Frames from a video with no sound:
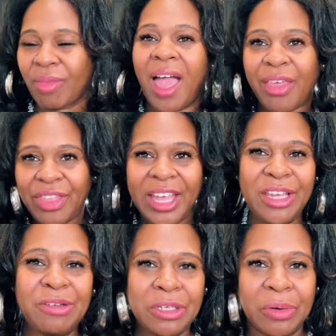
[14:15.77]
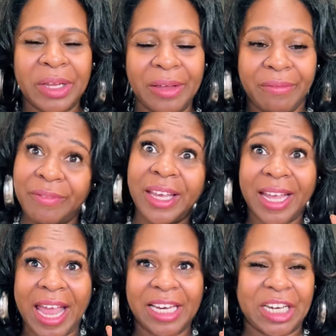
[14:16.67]
a thank you token via
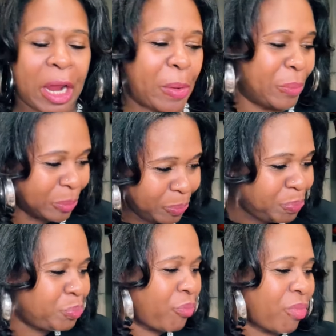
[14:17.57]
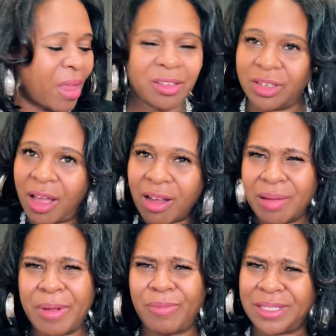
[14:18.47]
Cashapp. So y'all
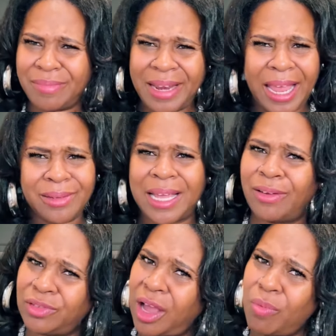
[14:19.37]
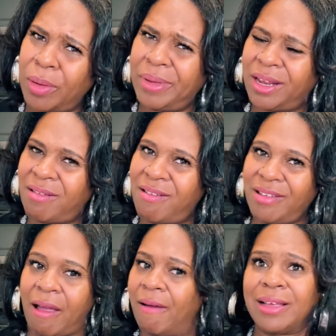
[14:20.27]
come up with some names y'all want me to call
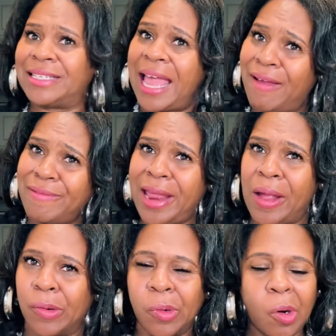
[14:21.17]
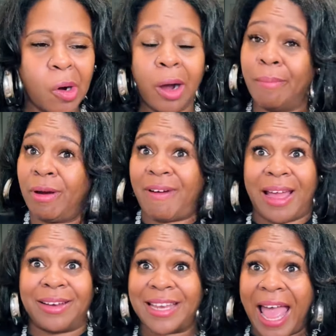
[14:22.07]
y'all, because I don't know. My
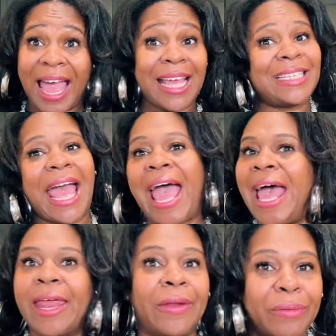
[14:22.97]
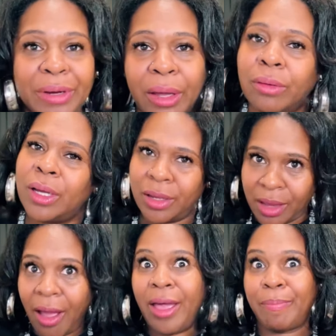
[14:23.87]
rider dies, I don't know.
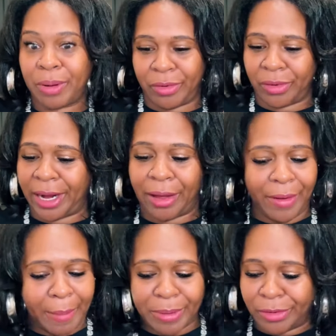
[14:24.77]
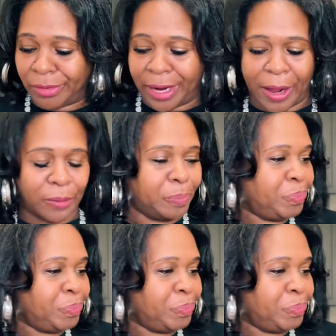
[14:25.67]
Y'all help a girl out. Help a girl out.